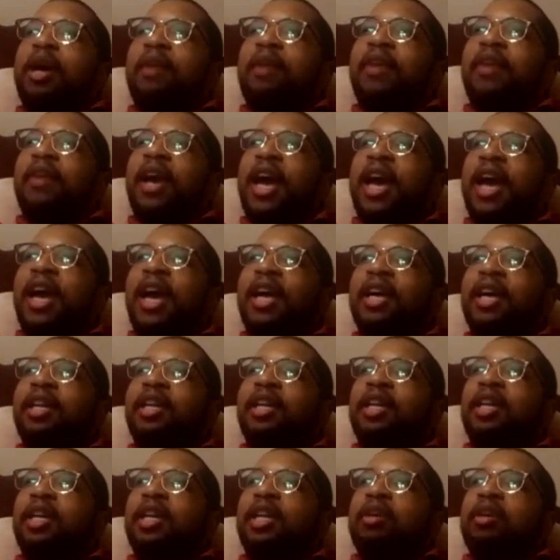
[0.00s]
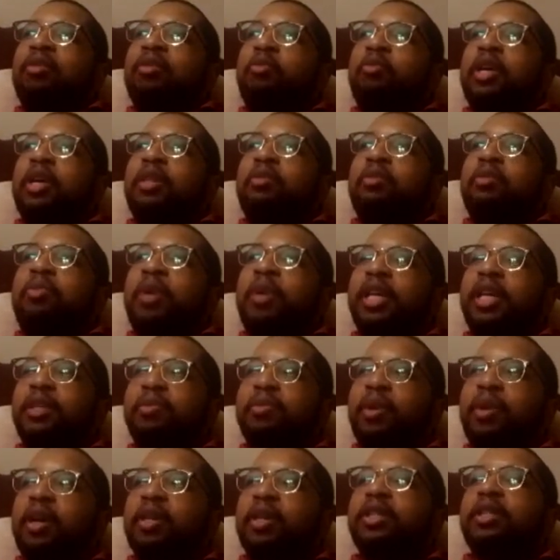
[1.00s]
had with
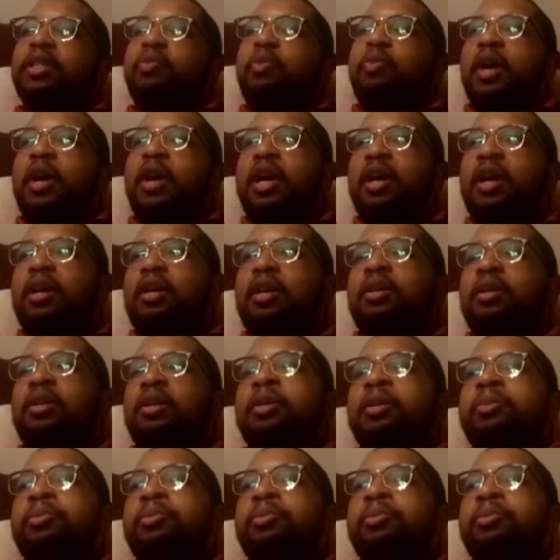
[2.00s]
baseball as well